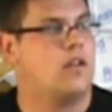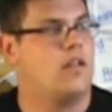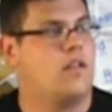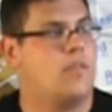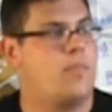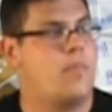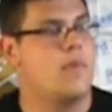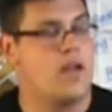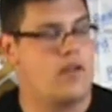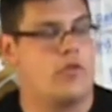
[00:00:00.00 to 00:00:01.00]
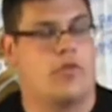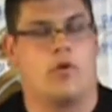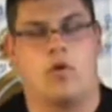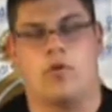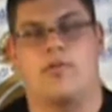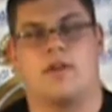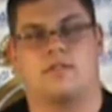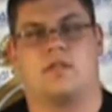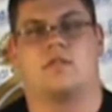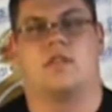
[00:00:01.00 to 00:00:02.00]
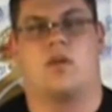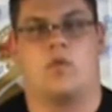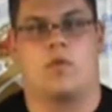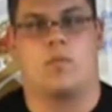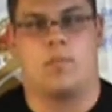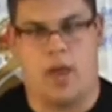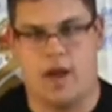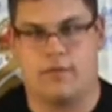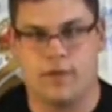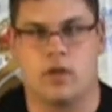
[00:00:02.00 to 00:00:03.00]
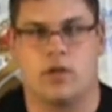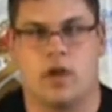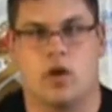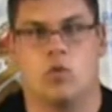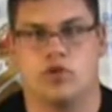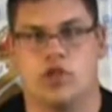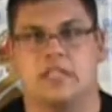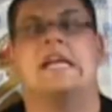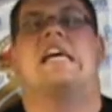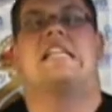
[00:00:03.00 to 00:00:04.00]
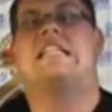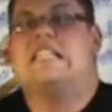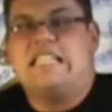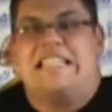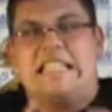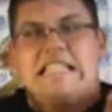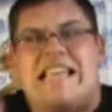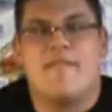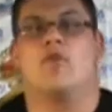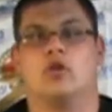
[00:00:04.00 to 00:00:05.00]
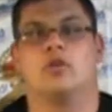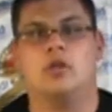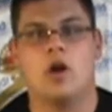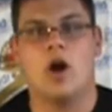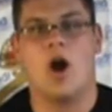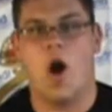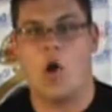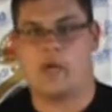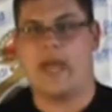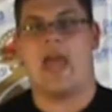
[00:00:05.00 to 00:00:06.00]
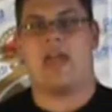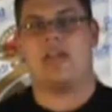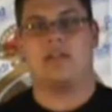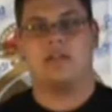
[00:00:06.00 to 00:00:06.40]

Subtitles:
The whole thing starts out with pedophilia, which is never okay.